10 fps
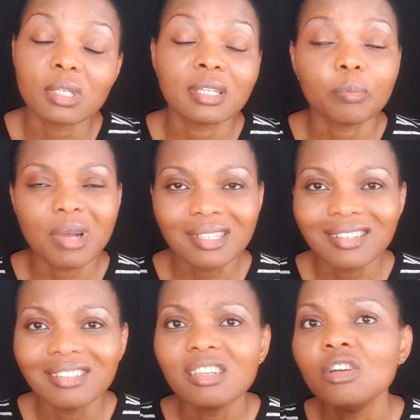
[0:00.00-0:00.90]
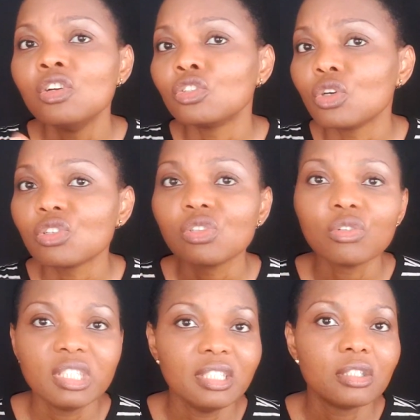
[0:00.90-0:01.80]
The person does not
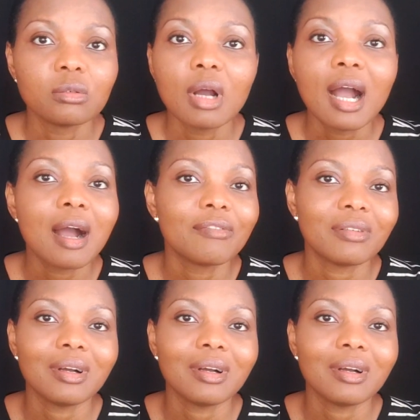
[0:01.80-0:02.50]
need to have